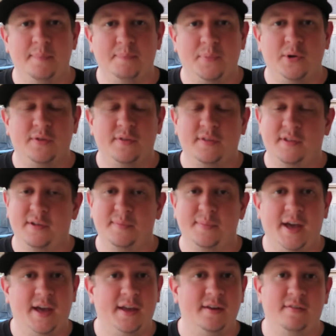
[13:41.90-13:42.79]
both of
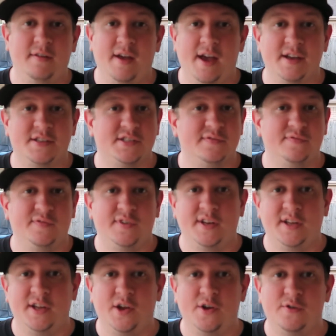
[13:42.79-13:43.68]
them had excellent
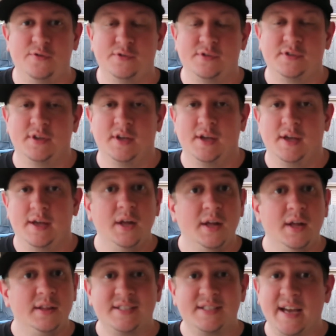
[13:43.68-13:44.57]
videos.
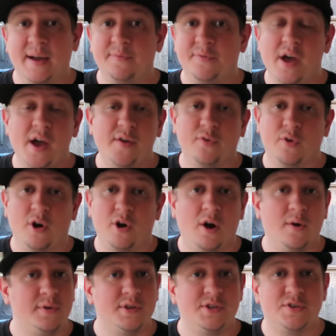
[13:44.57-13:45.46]
The top 5 were
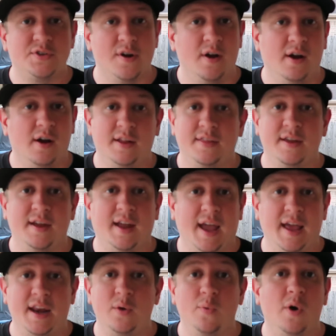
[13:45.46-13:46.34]
all really strong, and I
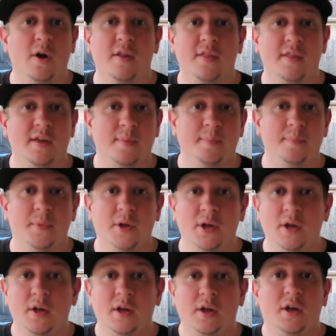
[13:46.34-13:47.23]
think any one of them
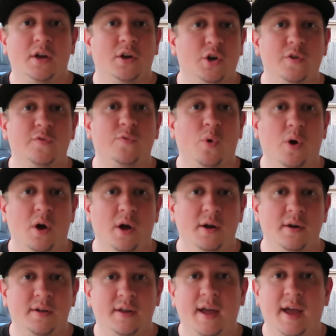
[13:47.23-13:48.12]
could have
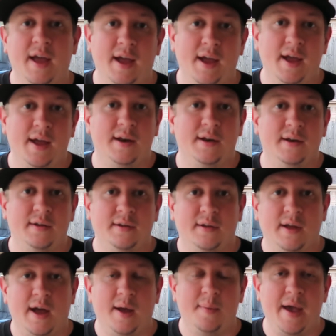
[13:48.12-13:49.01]
won. And
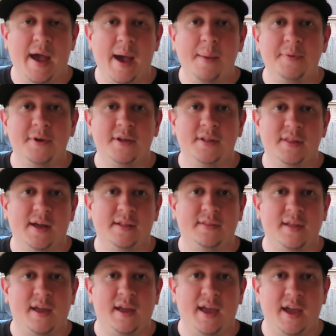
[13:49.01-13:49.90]
I'm happy
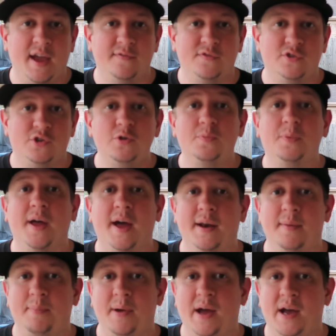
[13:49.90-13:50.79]
that they gave 2
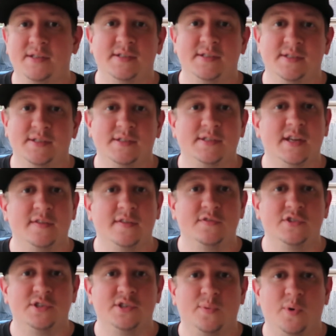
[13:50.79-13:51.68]
platinum passes instead
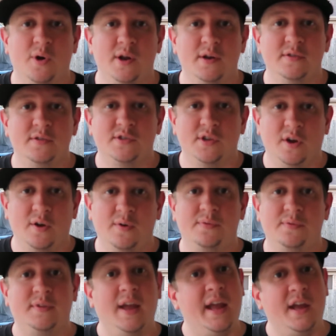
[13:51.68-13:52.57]
of just 1.
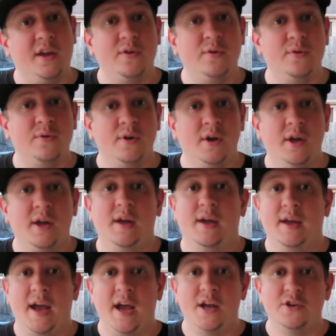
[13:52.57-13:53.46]
So thank you,
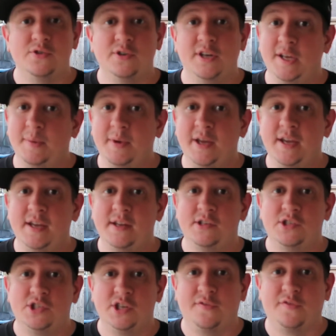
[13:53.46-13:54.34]
Andrew
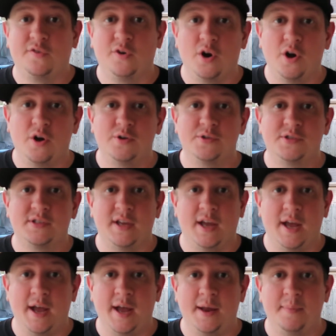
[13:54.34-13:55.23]
Nemi, Jeff Gross,
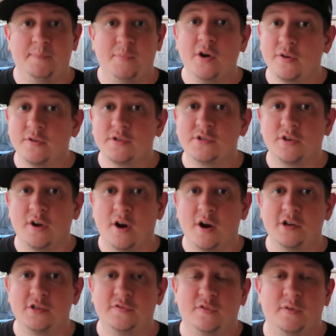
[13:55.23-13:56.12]
and
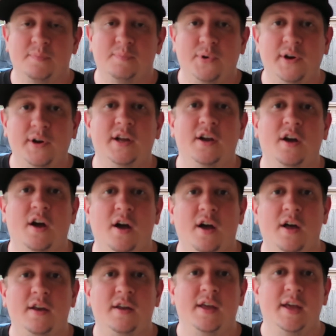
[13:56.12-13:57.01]
PokerStars for putting
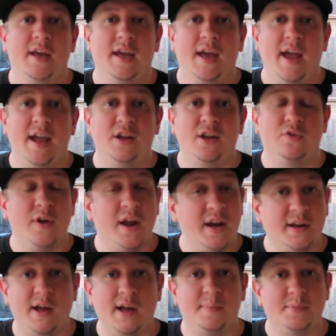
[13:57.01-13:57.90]
on a
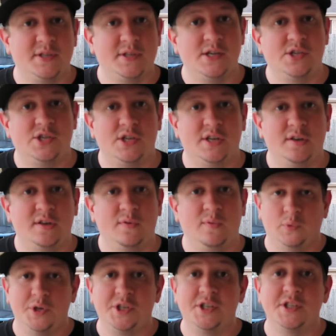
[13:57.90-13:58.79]
great competition,
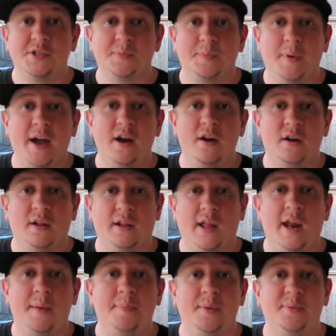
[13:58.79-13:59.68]
which inspired a
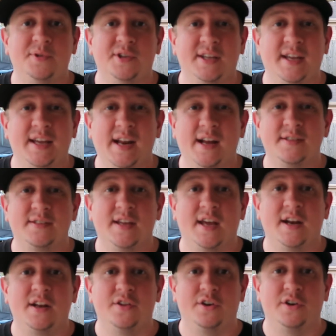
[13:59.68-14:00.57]
lot of people to get
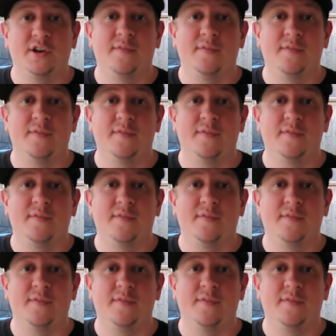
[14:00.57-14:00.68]
outside of their